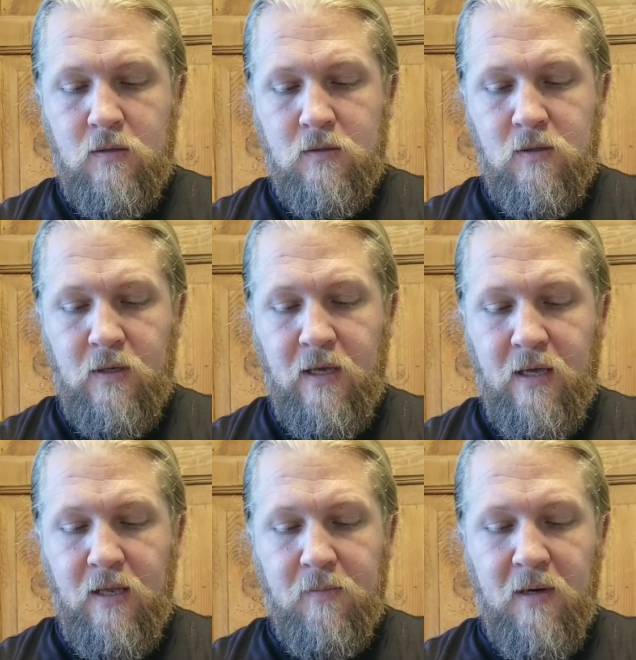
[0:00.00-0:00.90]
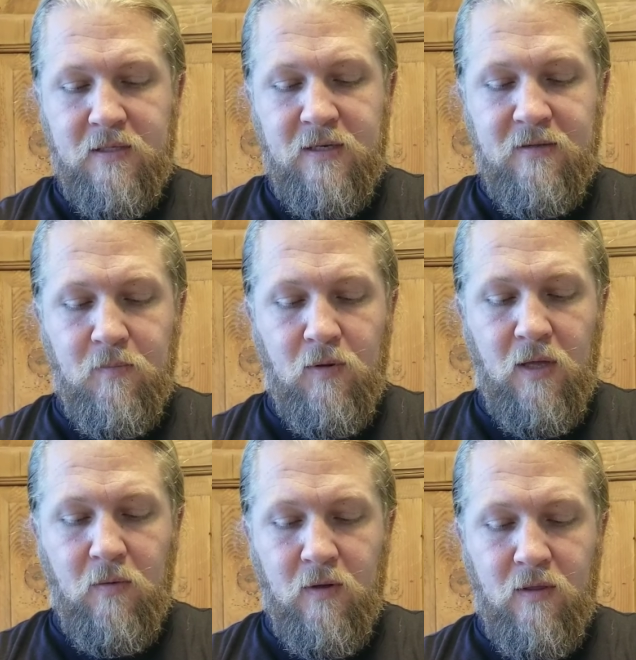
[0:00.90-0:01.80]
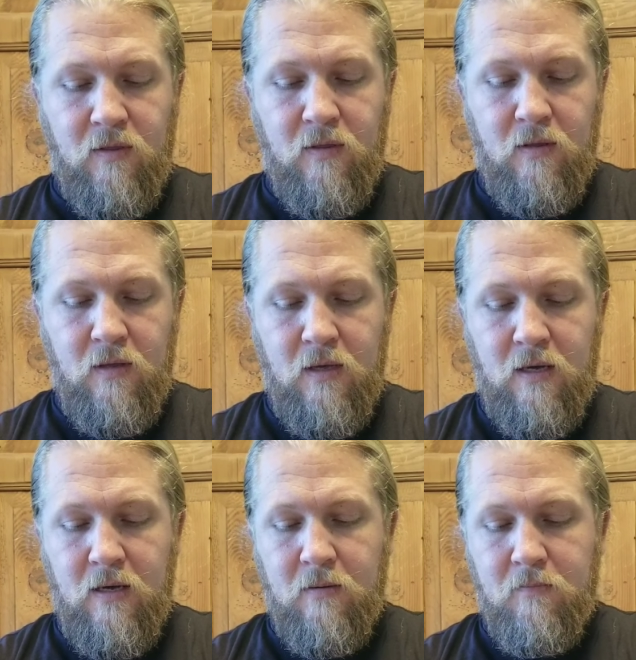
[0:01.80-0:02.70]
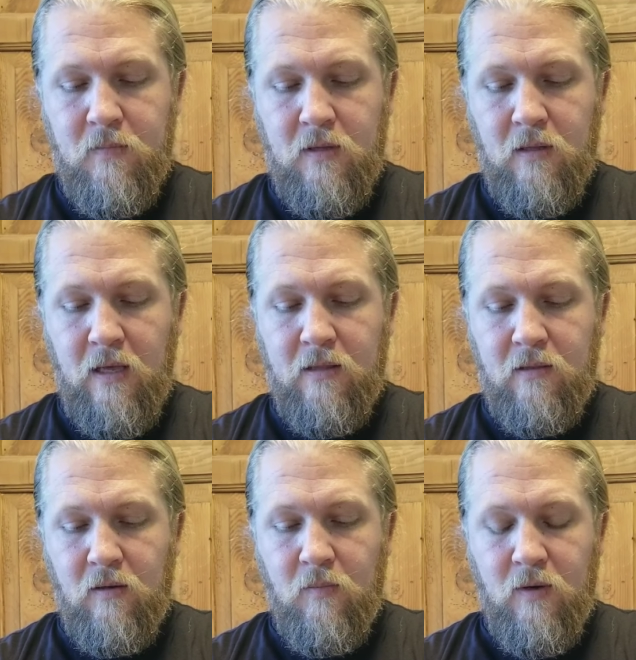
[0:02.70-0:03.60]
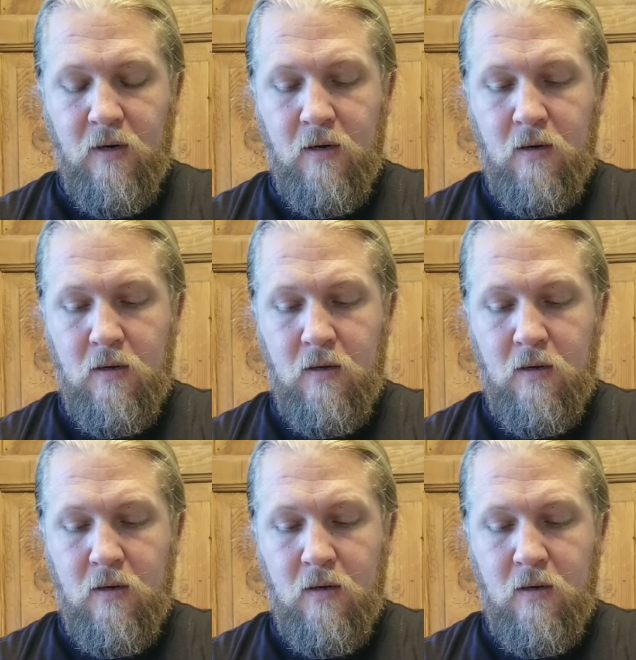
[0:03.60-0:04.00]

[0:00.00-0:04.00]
So again, you might just have to play with length a little bit here.